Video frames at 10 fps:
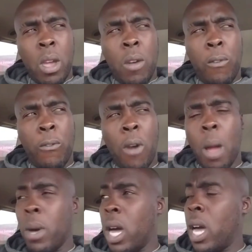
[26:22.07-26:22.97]

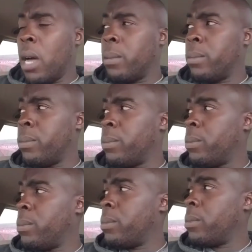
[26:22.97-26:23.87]
from
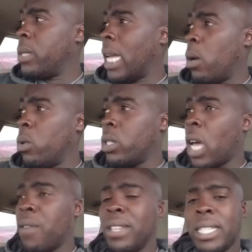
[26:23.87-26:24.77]
that was
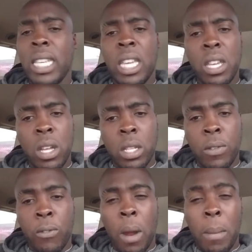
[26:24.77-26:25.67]
obviously killed
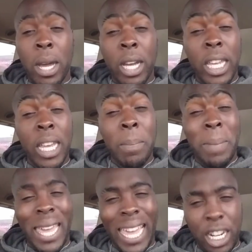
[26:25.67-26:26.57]
from an
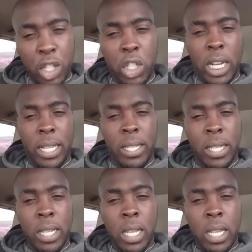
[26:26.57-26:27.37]
impatient,